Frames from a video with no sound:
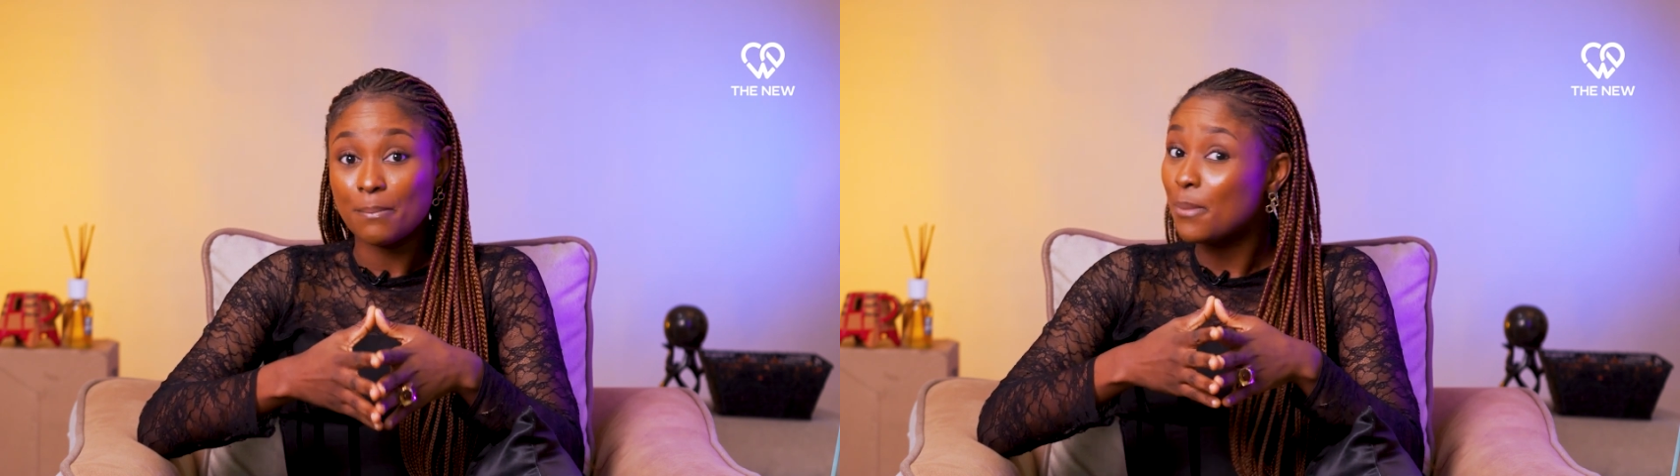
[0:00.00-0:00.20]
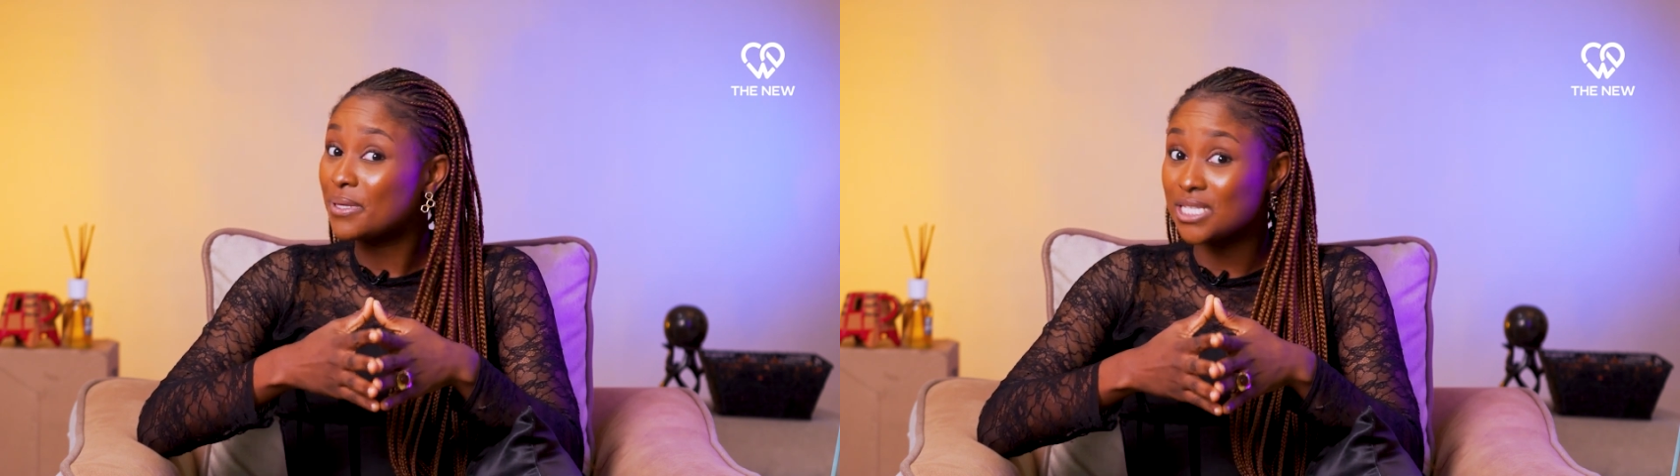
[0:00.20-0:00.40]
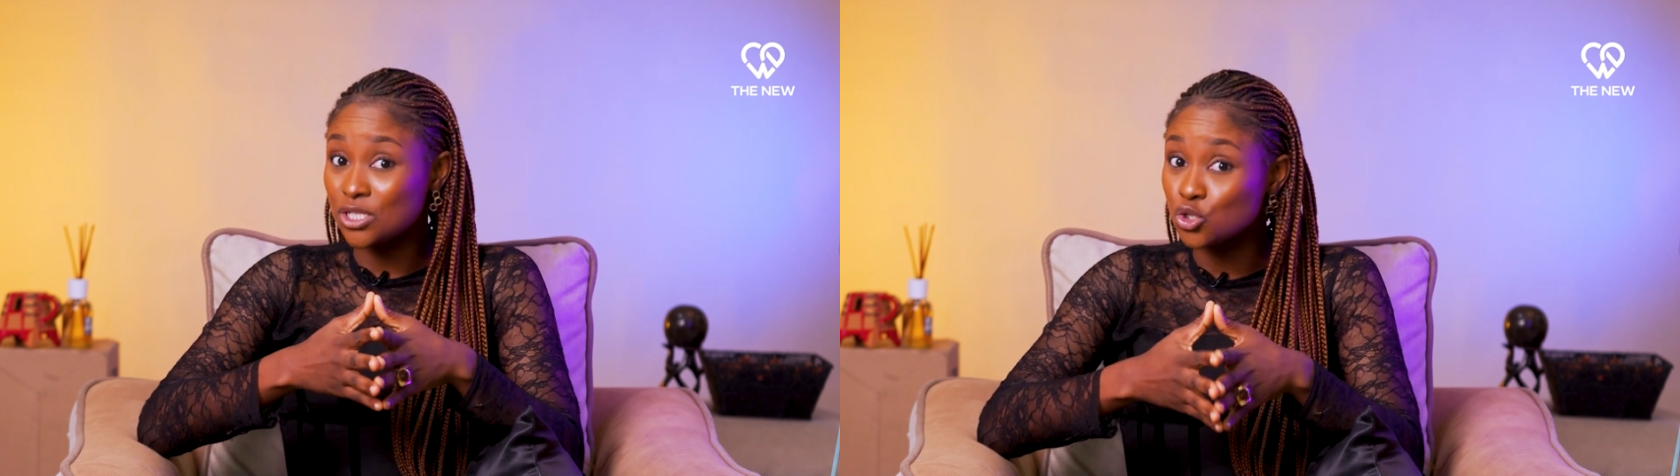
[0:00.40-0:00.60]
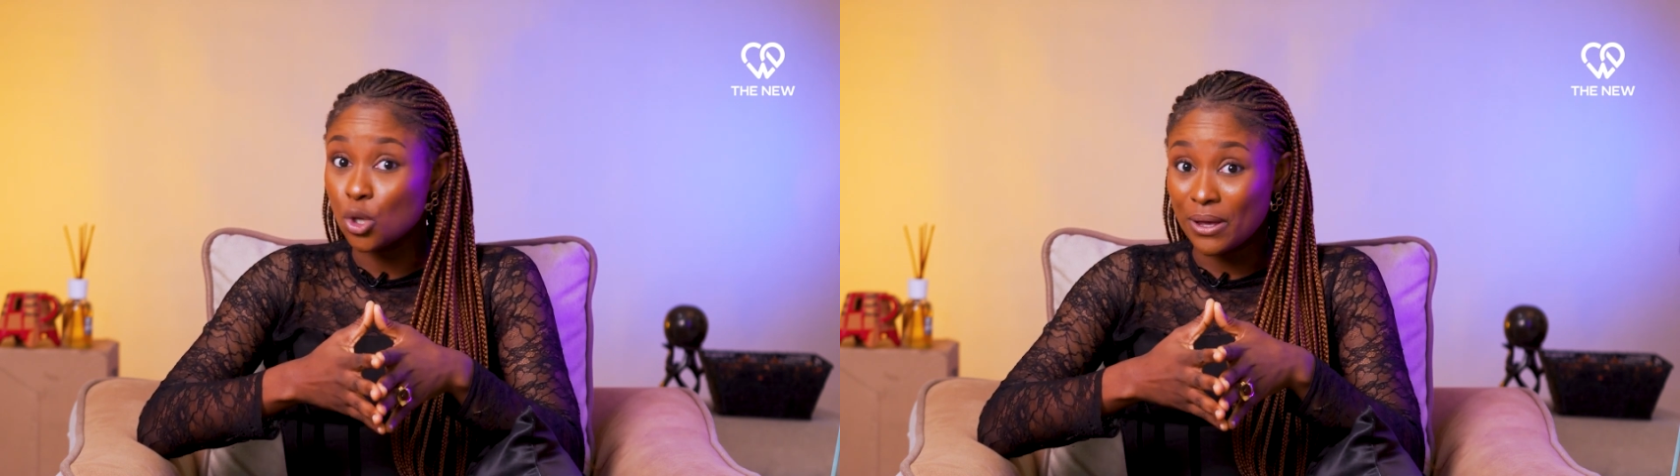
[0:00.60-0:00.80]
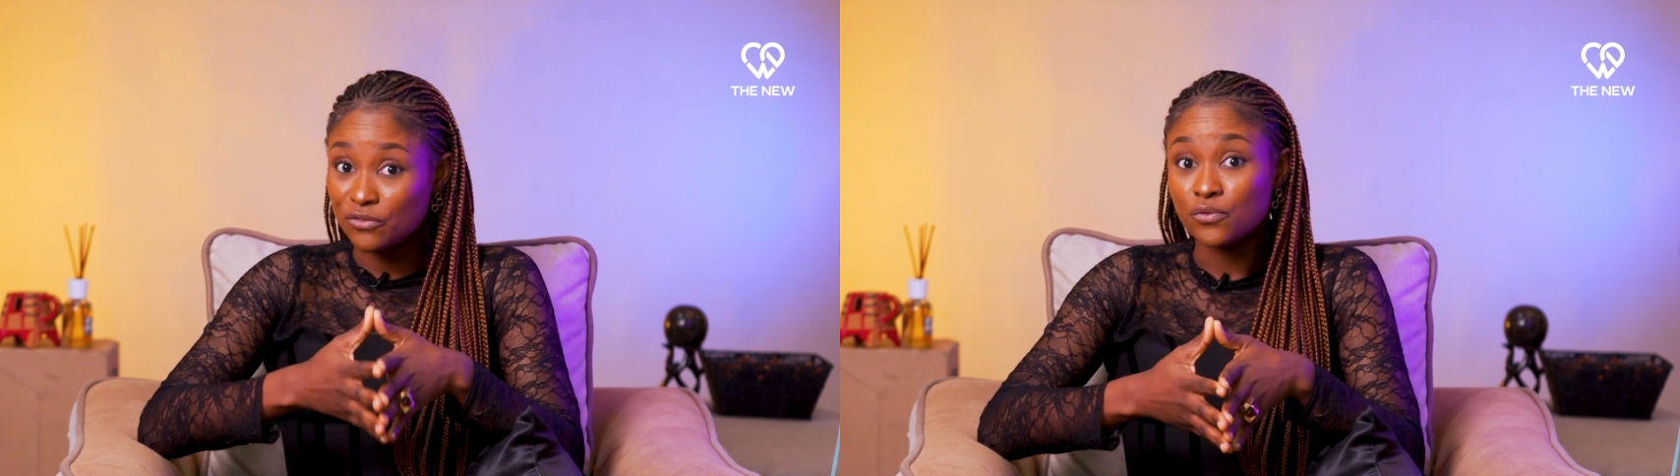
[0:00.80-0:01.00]
News
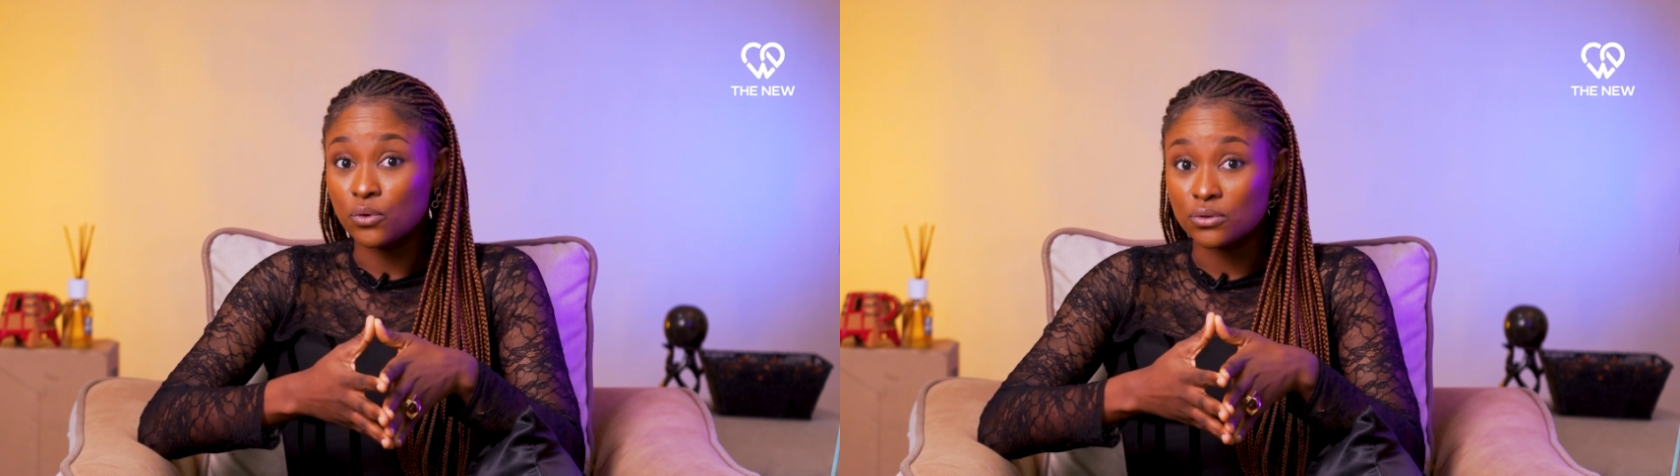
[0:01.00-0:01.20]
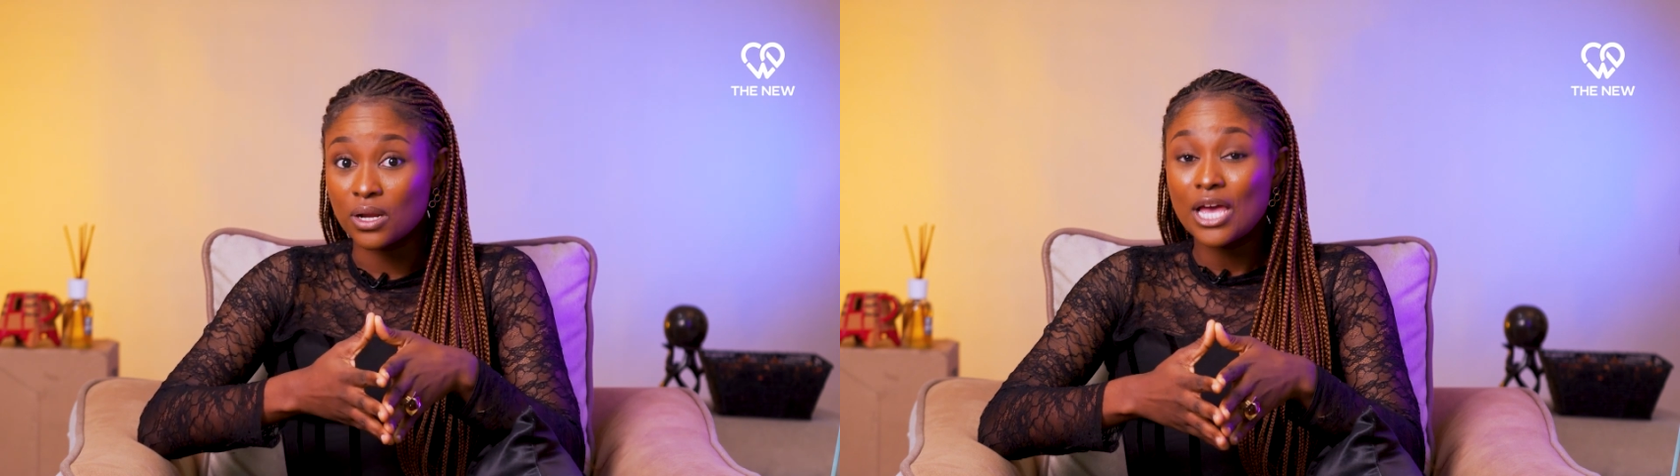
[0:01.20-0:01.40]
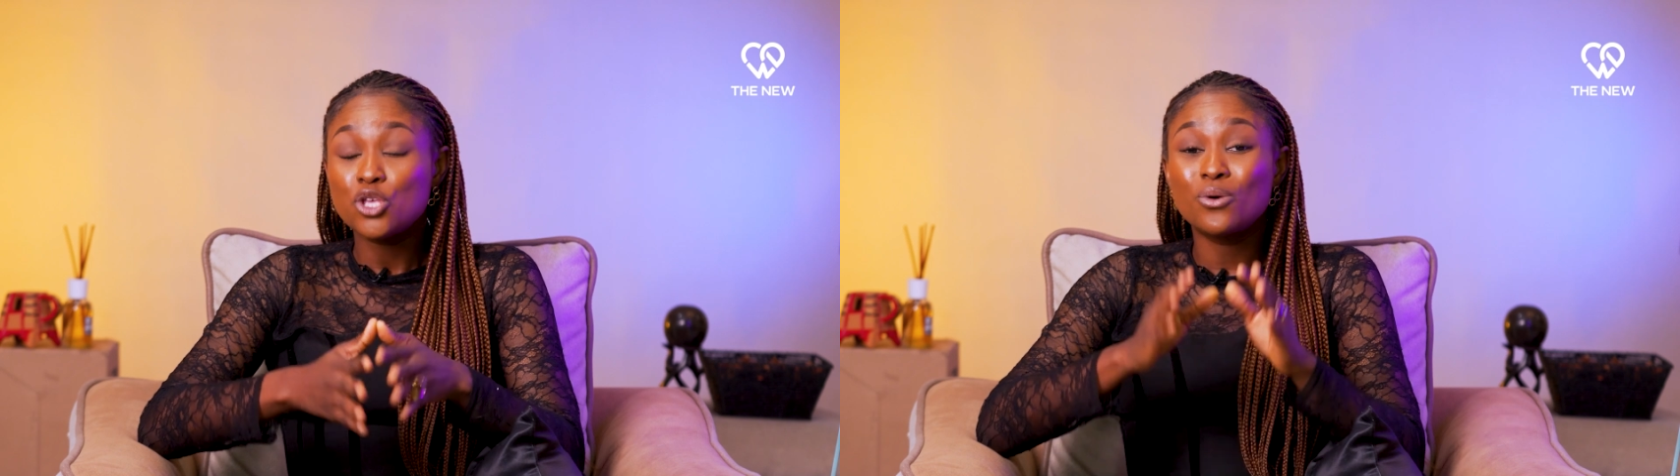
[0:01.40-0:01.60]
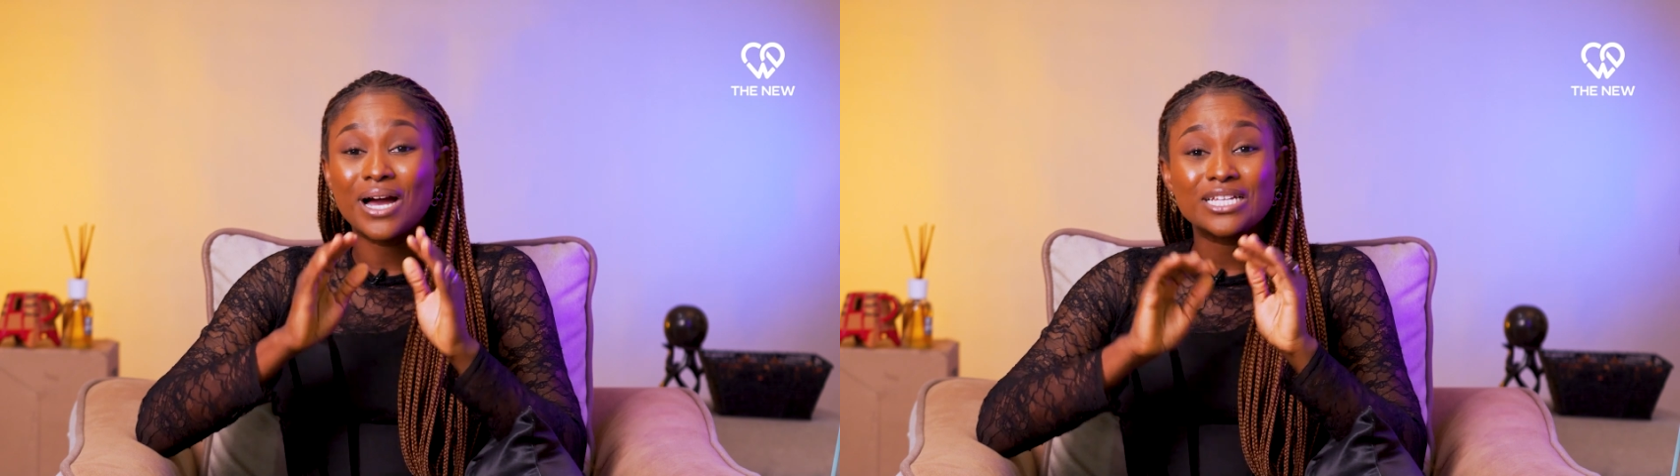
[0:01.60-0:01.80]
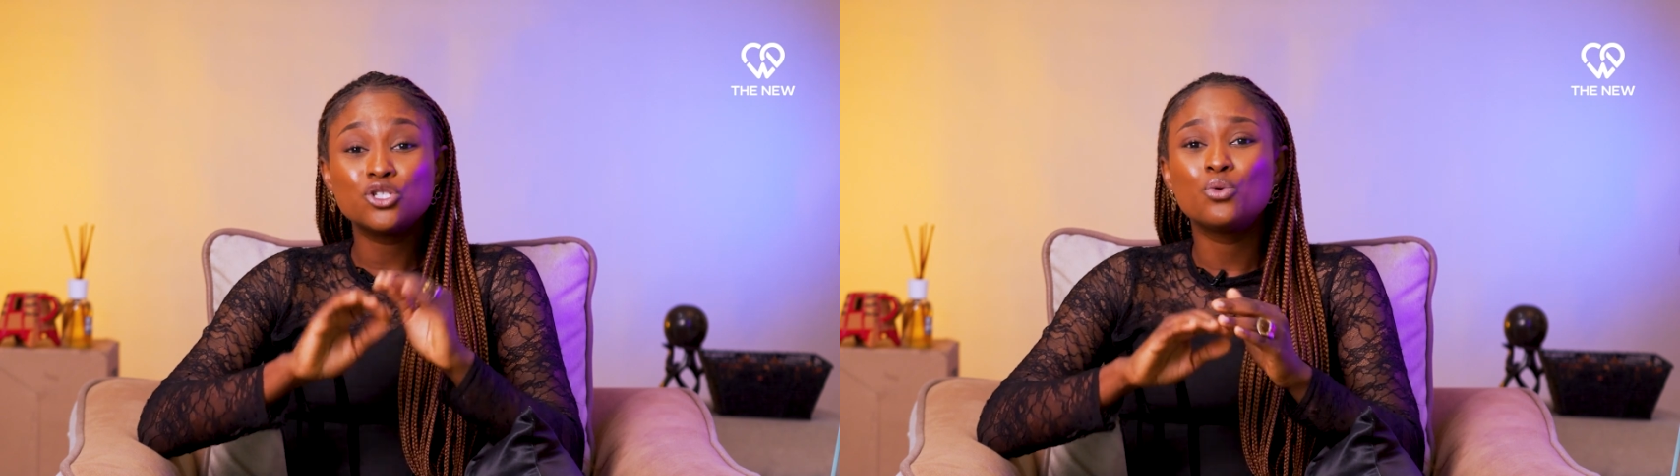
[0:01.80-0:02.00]
on my phone. You
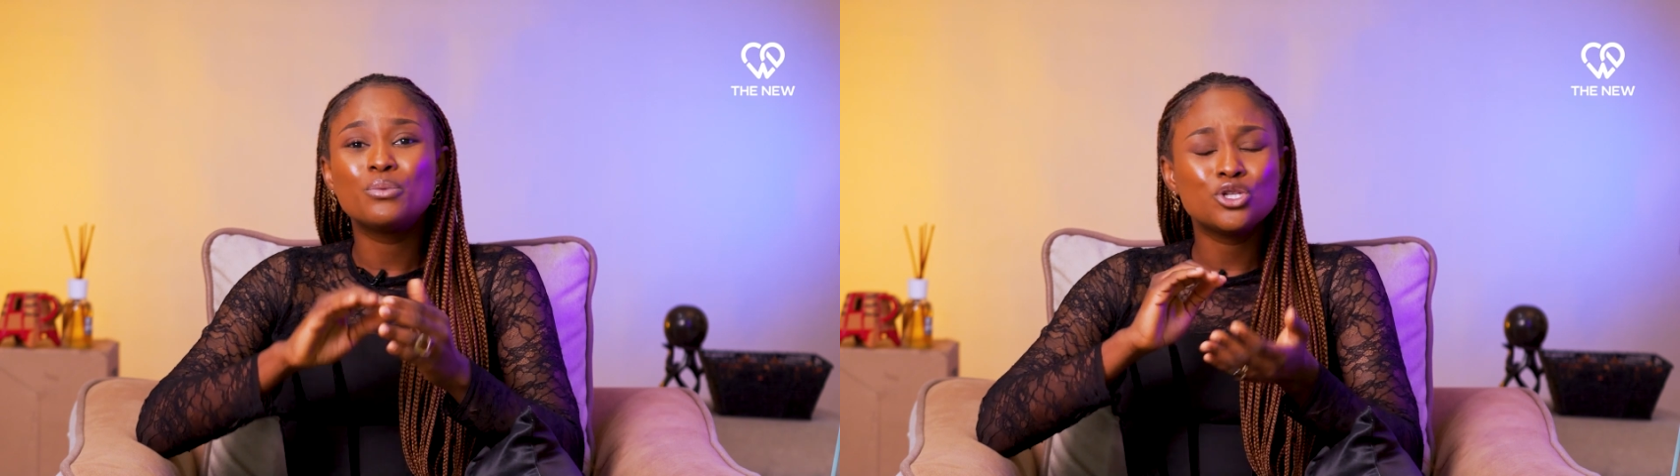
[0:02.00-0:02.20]
can,